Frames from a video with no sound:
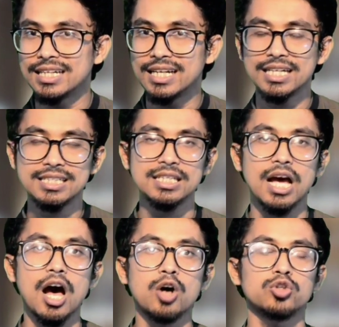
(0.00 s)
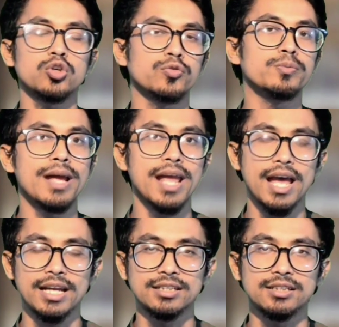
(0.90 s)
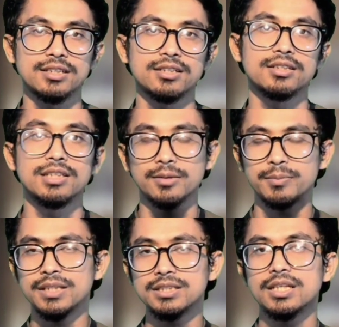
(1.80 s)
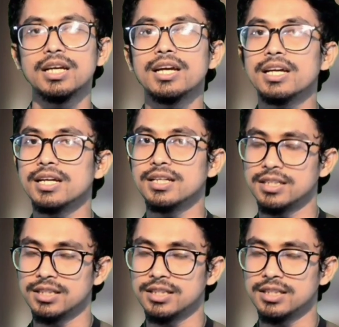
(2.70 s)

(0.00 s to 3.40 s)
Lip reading: gets out of my hand. That means he